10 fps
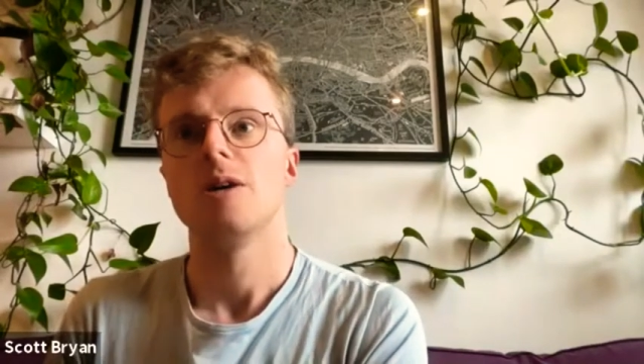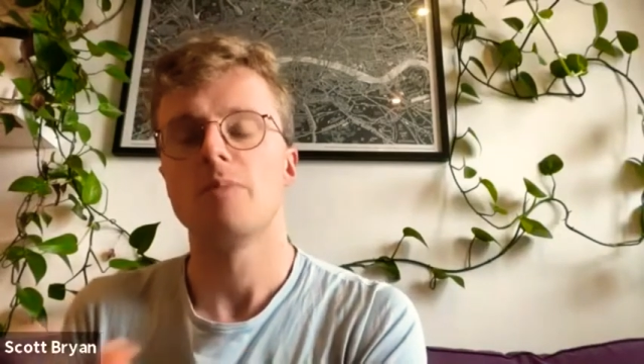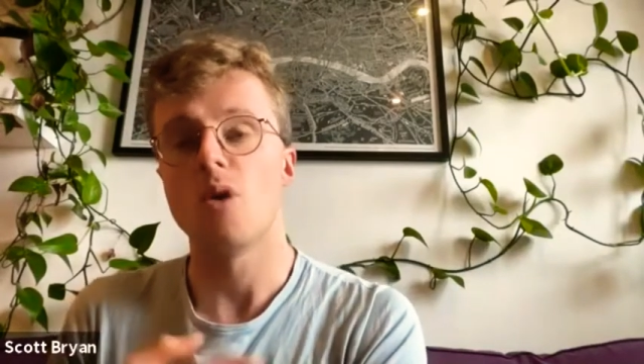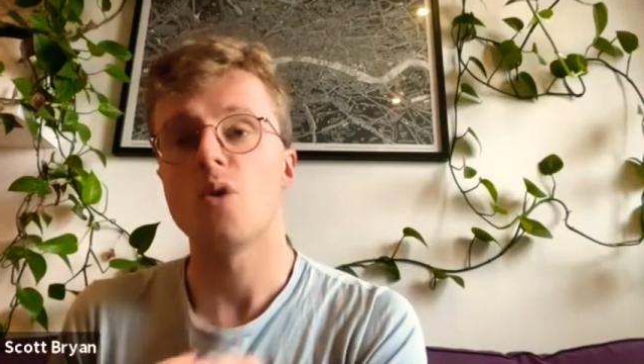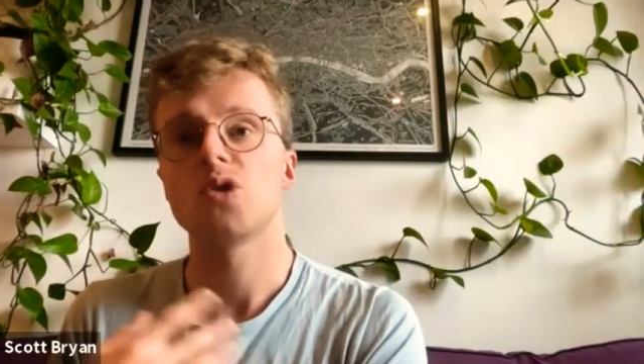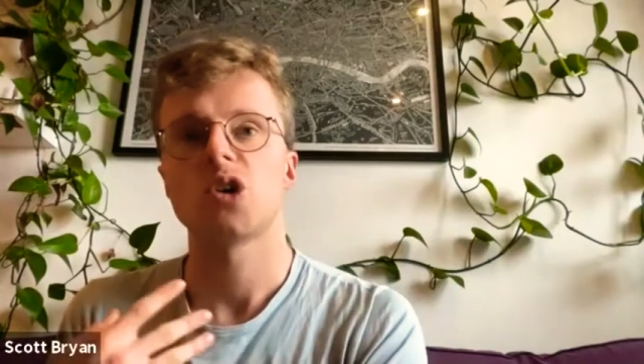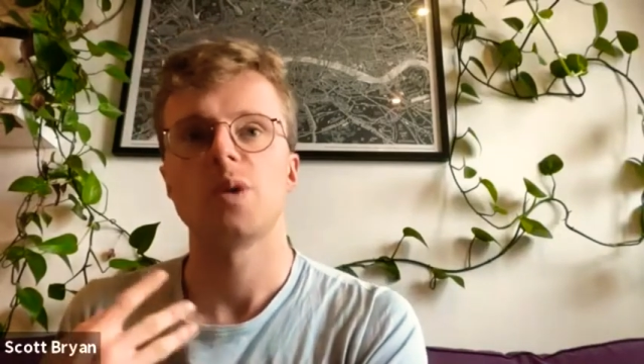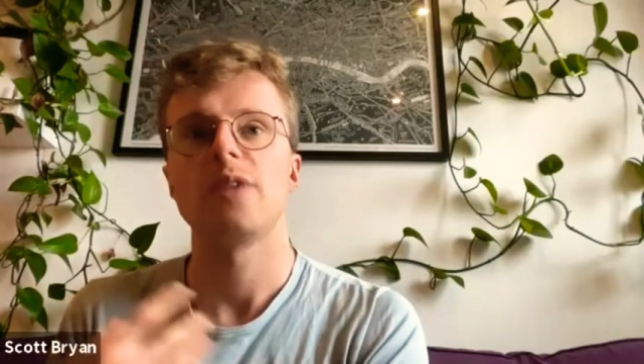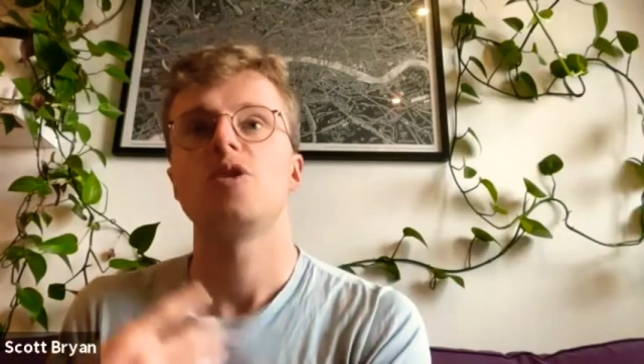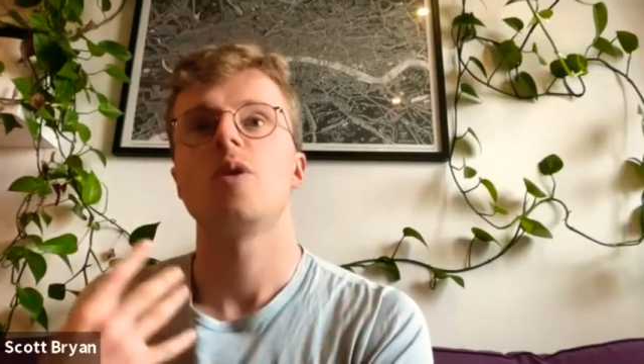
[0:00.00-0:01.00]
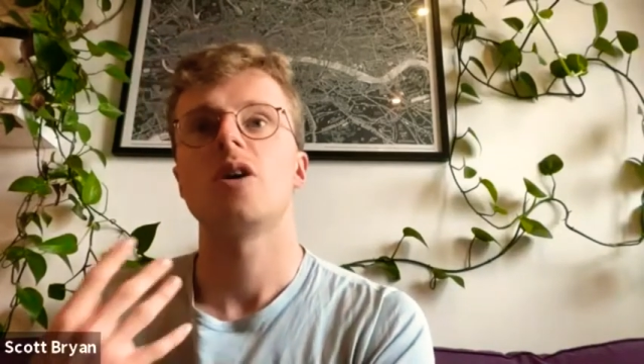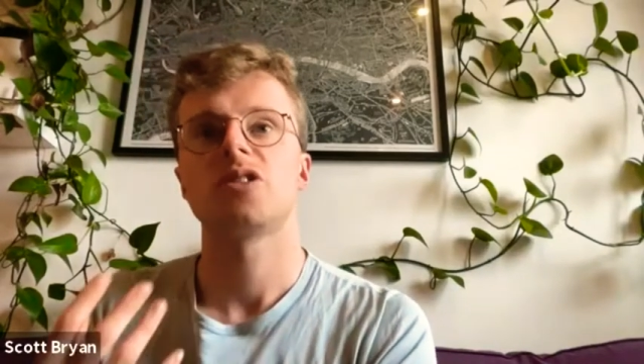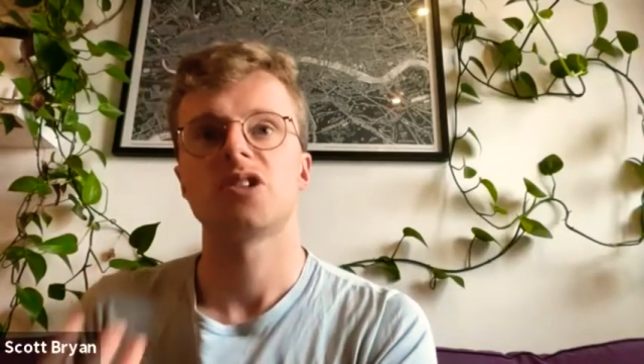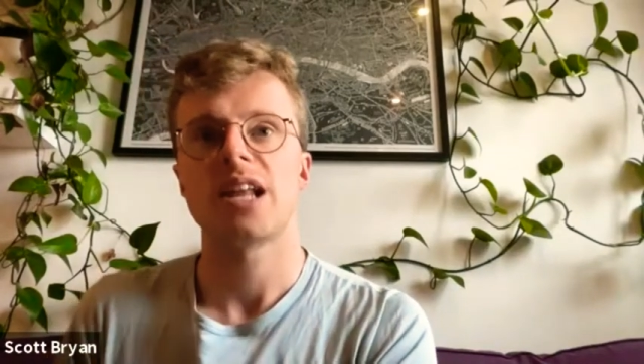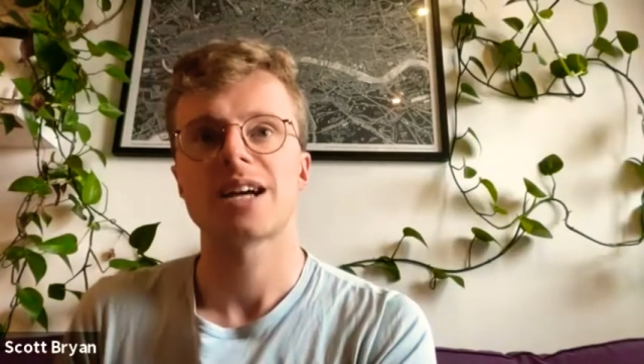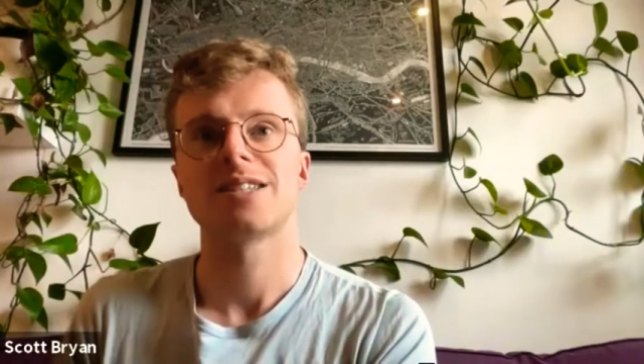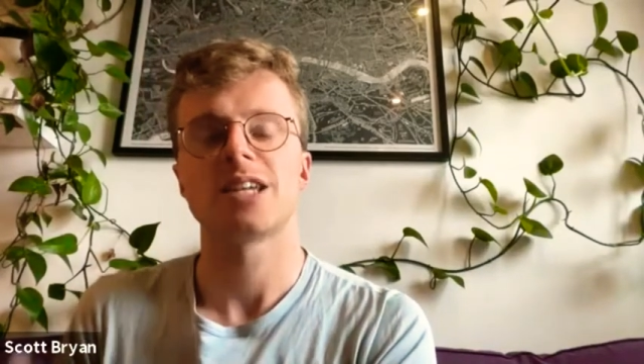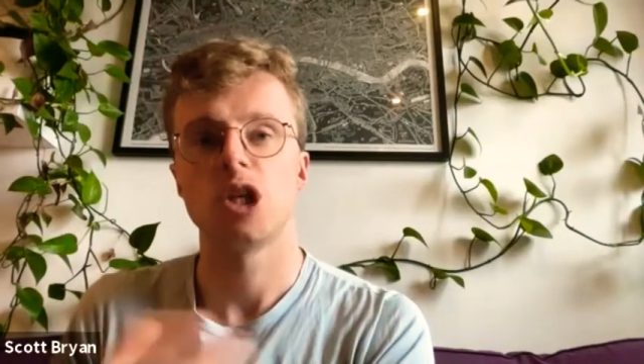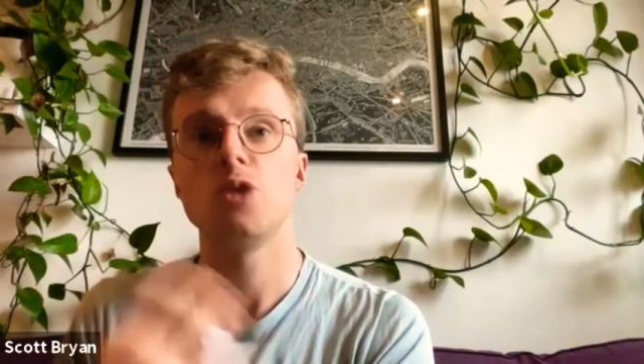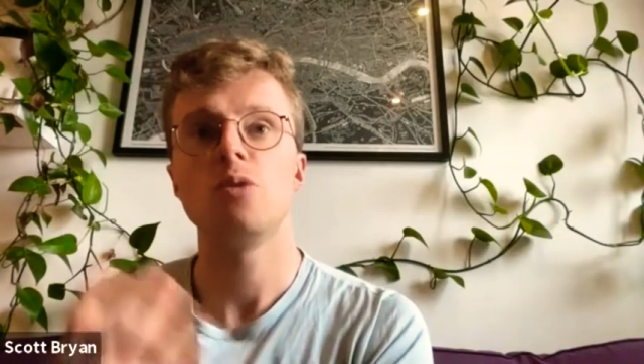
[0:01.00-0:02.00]
but also if you are
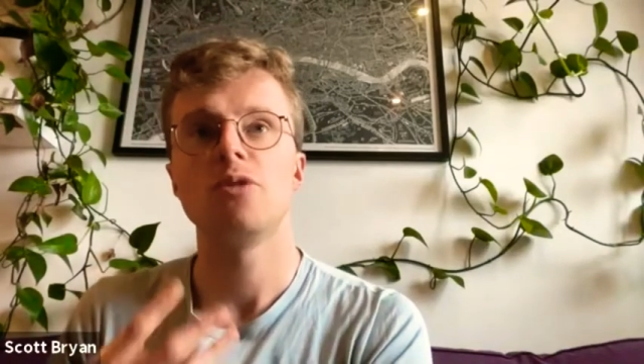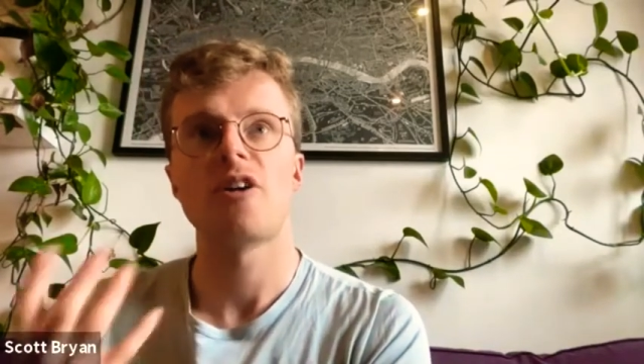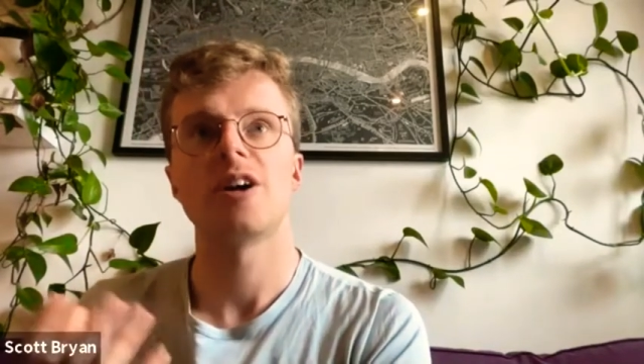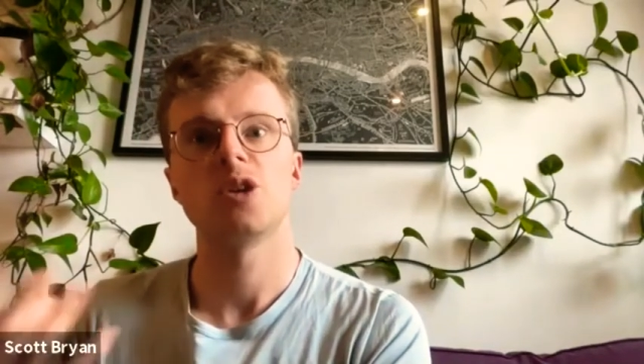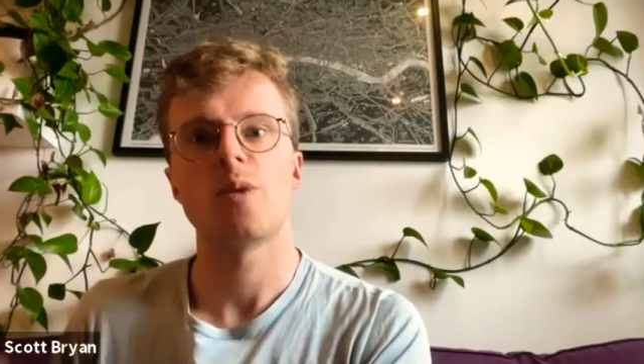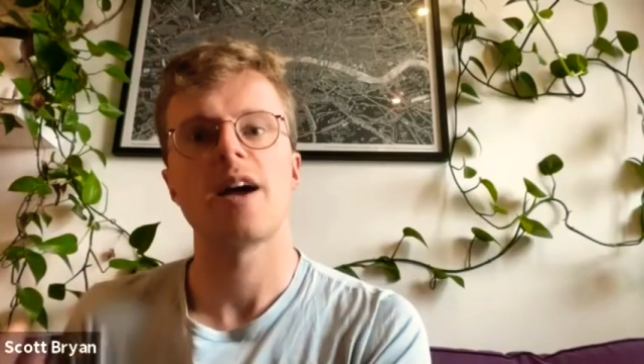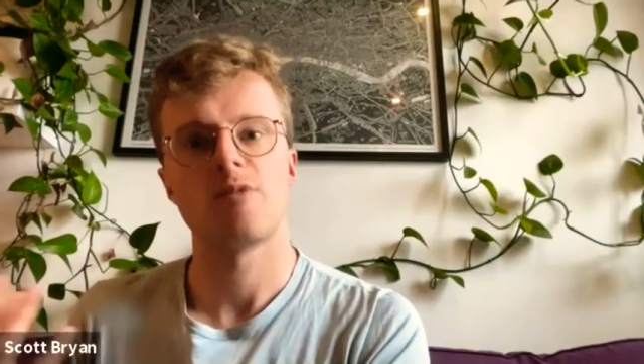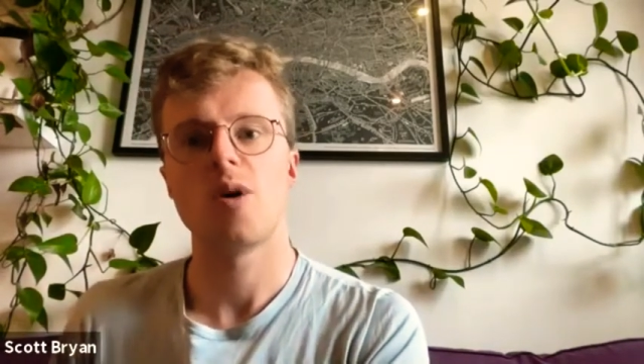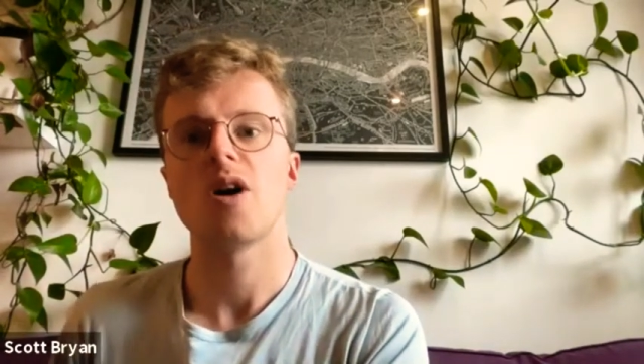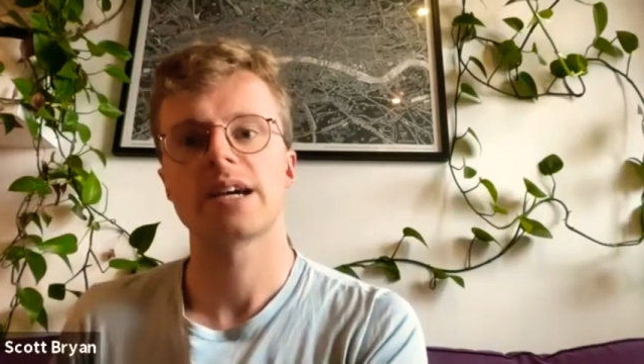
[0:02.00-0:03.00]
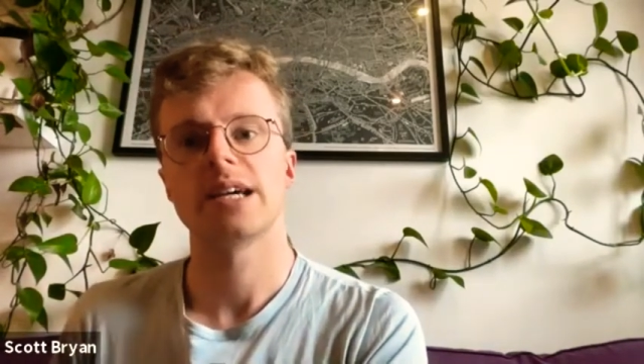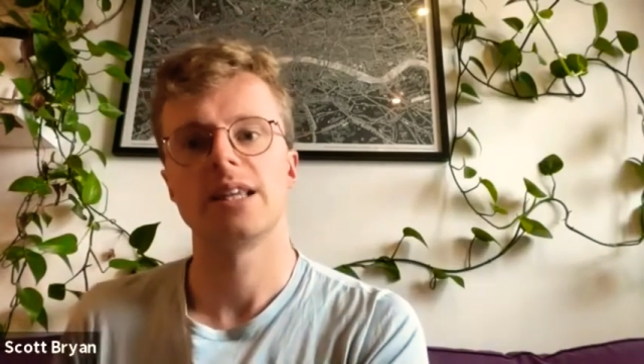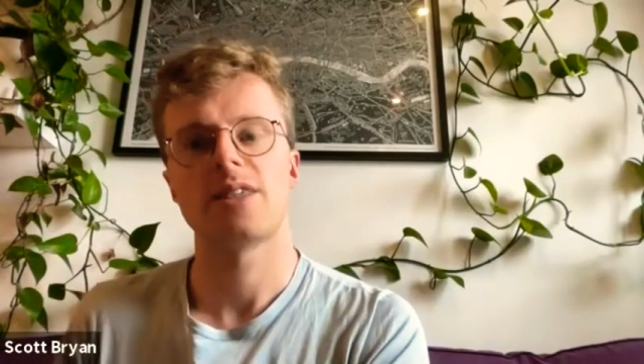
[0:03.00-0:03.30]
dyslexic, you will find a way of working